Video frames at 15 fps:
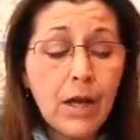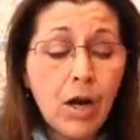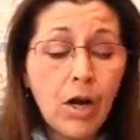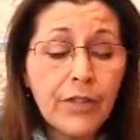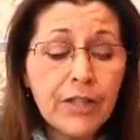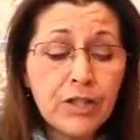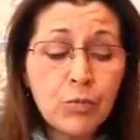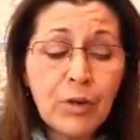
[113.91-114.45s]

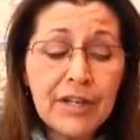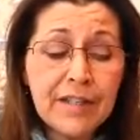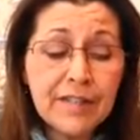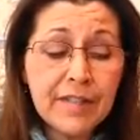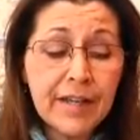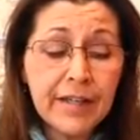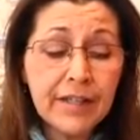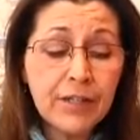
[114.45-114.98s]
On the
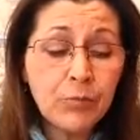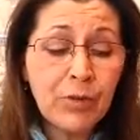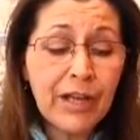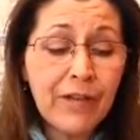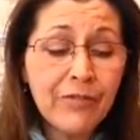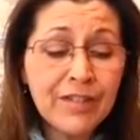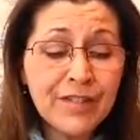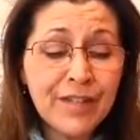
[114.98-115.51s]
22nd, we
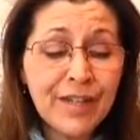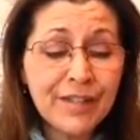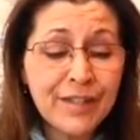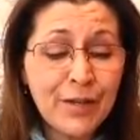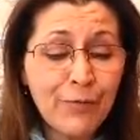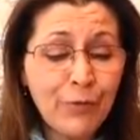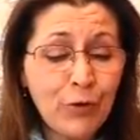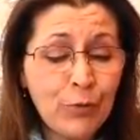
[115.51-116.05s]
have a
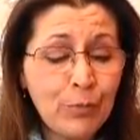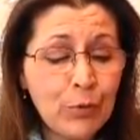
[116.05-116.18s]
sexy full